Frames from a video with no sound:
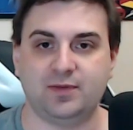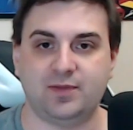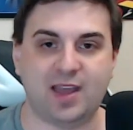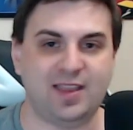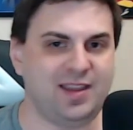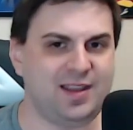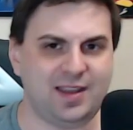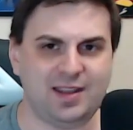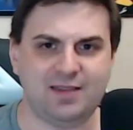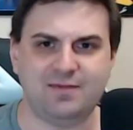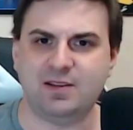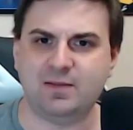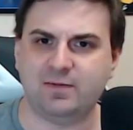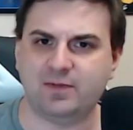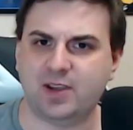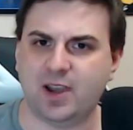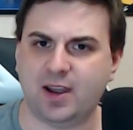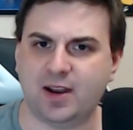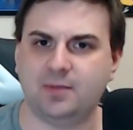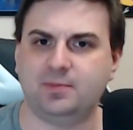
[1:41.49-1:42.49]
I think it even
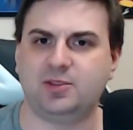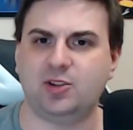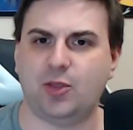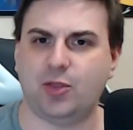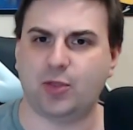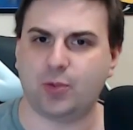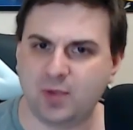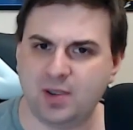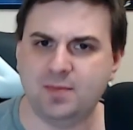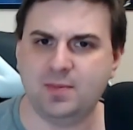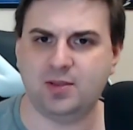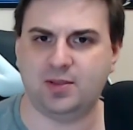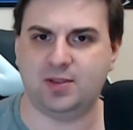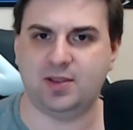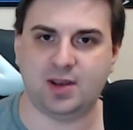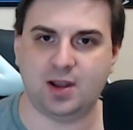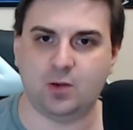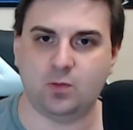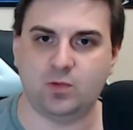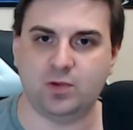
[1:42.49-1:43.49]
got up to three million
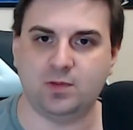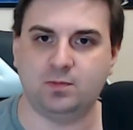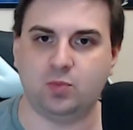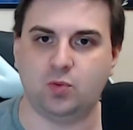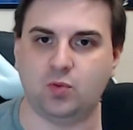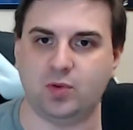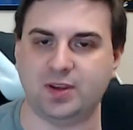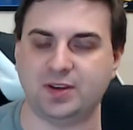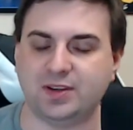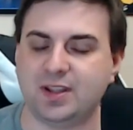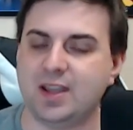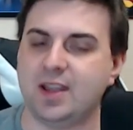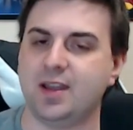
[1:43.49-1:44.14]
dollars at one point.